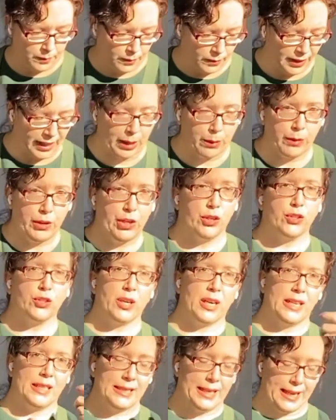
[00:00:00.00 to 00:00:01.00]
like when you're
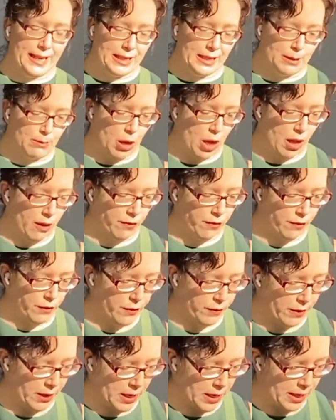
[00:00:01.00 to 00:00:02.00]
trying to take them off of
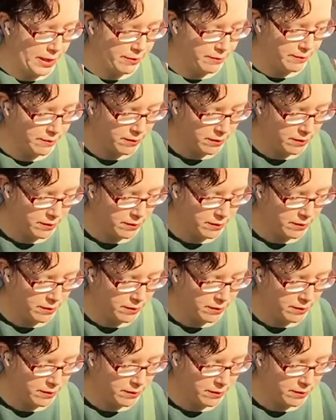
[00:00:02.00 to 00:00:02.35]
the vine.